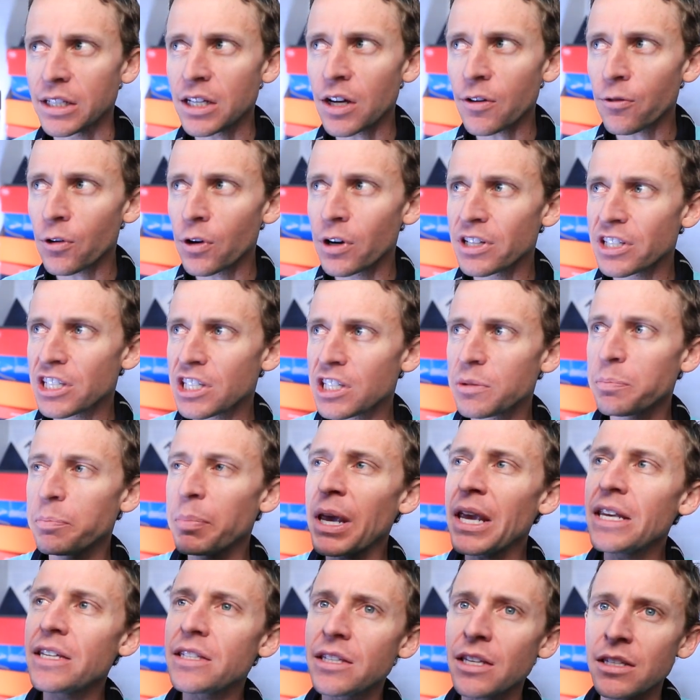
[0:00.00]
different
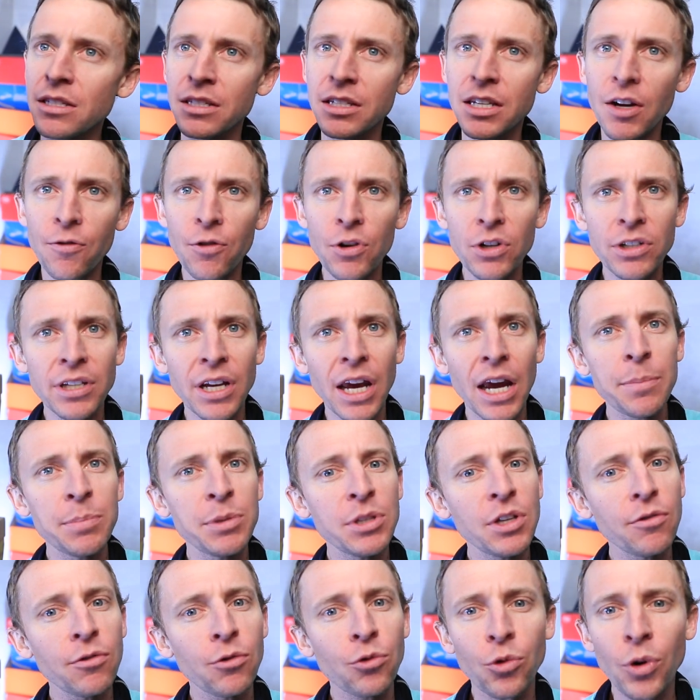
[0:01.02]
spaces, different
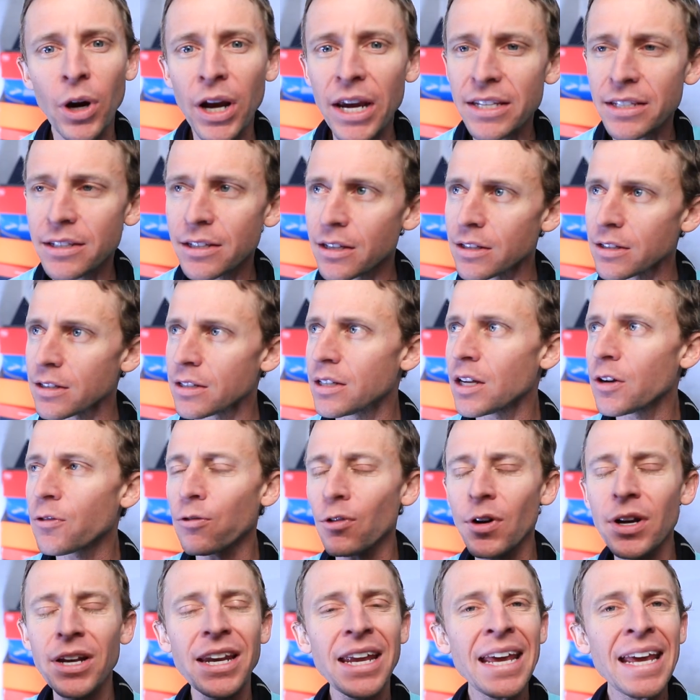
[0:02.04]
types of races,
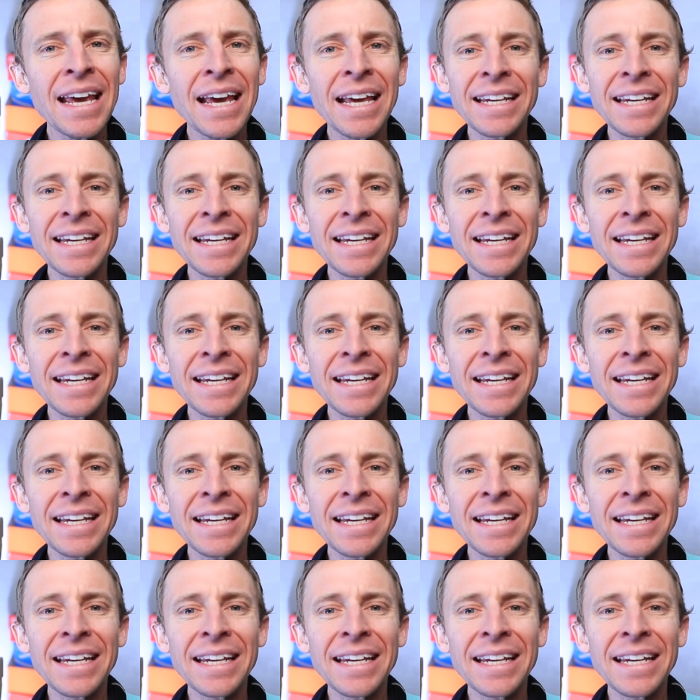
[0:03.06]
different